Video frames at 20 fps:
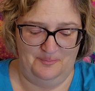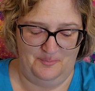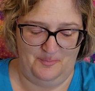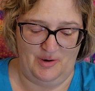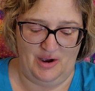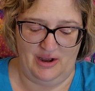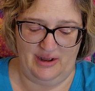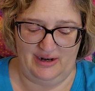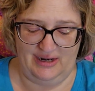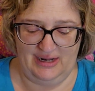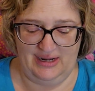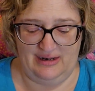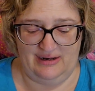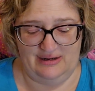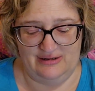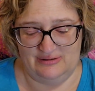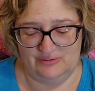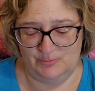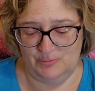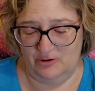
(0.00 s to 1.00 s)
but it
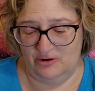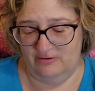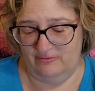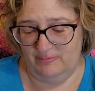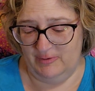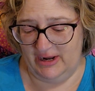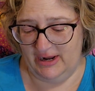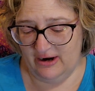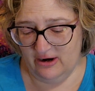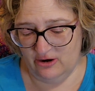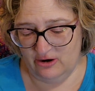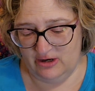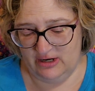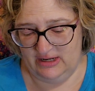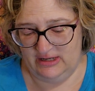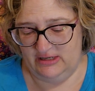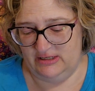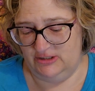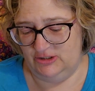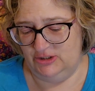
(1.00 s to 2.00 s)
is part of my
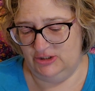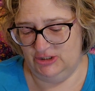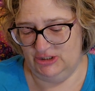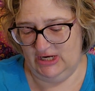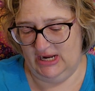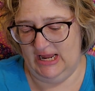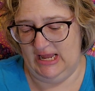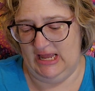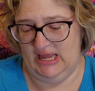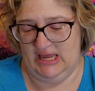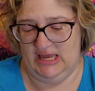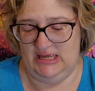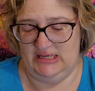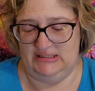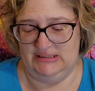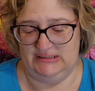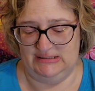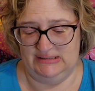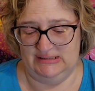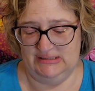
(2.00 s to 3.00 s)
heritage
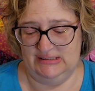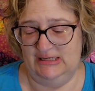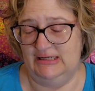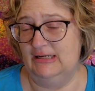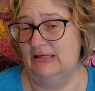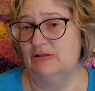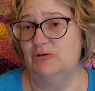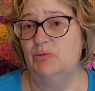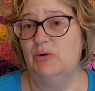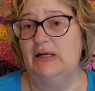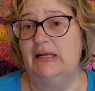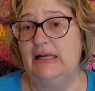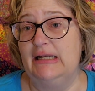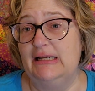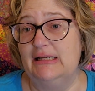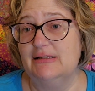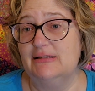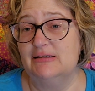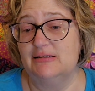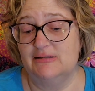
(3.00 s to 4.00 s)
and it is what it
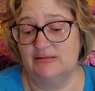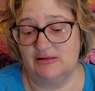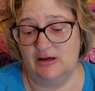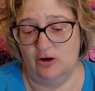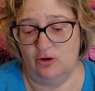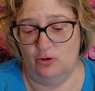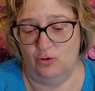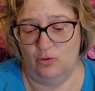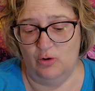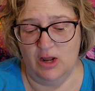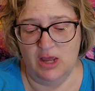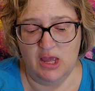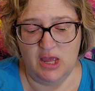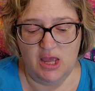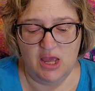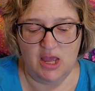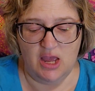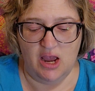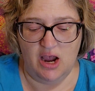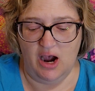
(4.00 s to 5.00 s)
is. So
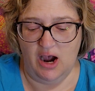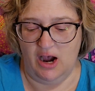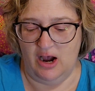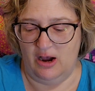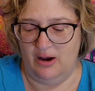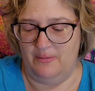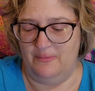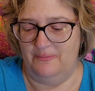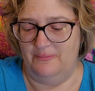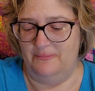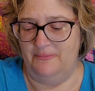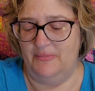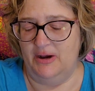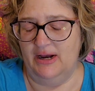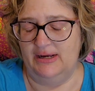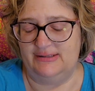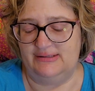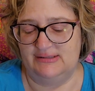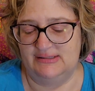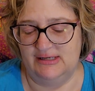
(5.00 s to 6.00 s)

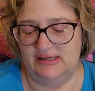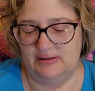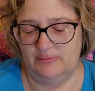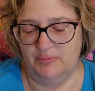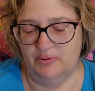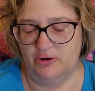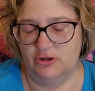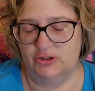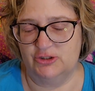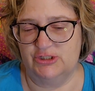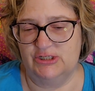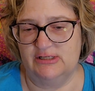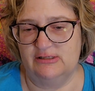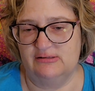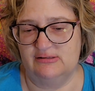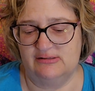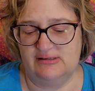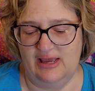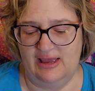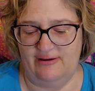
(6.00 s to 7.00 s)
I did
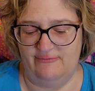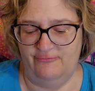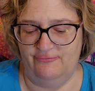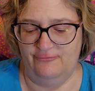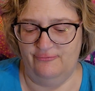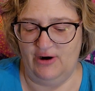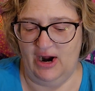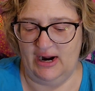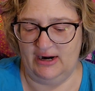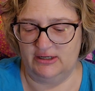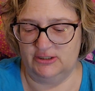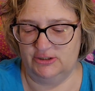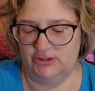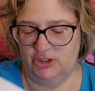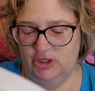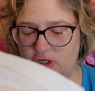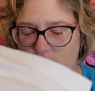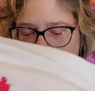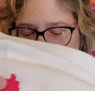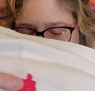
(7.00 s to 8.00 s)
purchase a
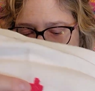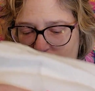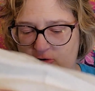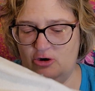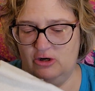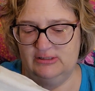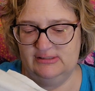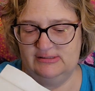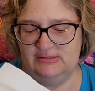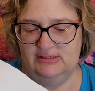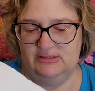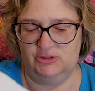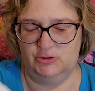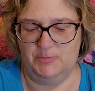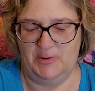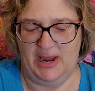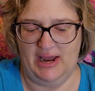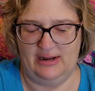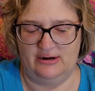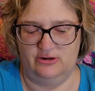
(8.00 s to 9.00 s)
fracture cross
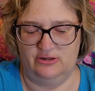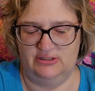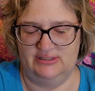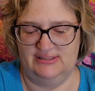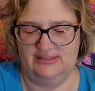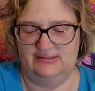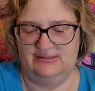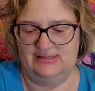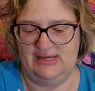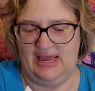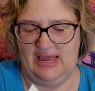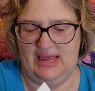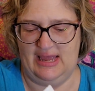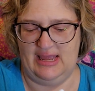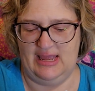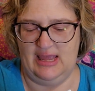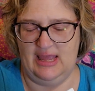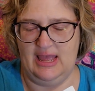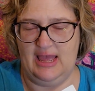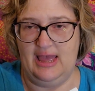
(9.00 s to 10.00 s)
stitch pattern
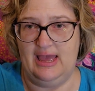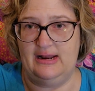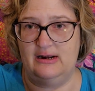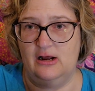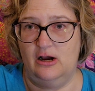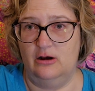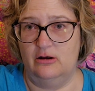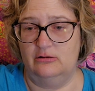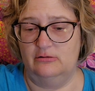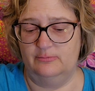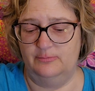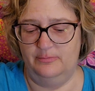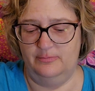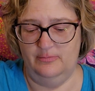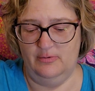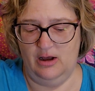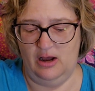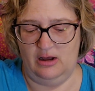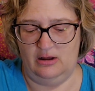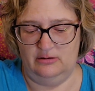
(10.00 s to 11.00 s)
today, and
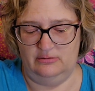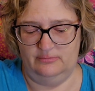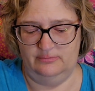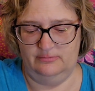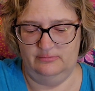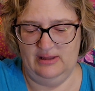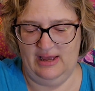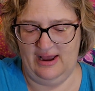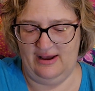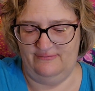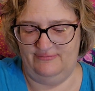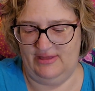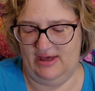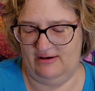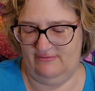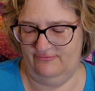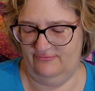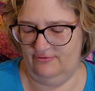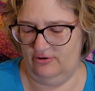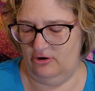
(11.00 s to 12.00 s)
I'll have
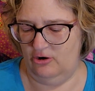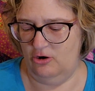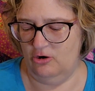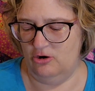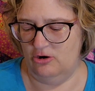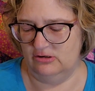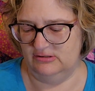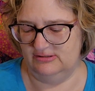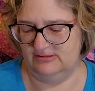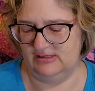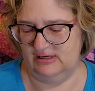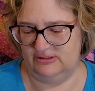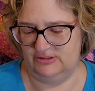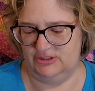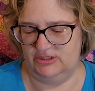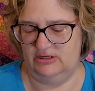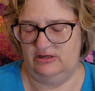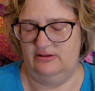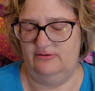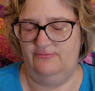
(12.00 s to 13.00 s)
that for a haul
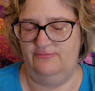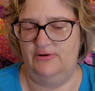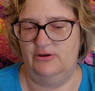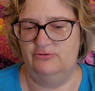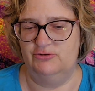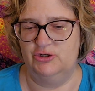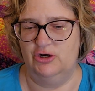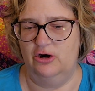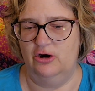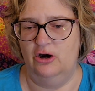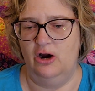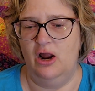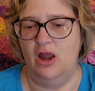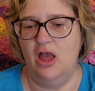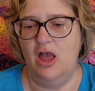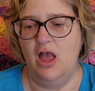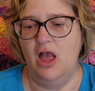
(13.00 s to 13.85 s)
section in the future.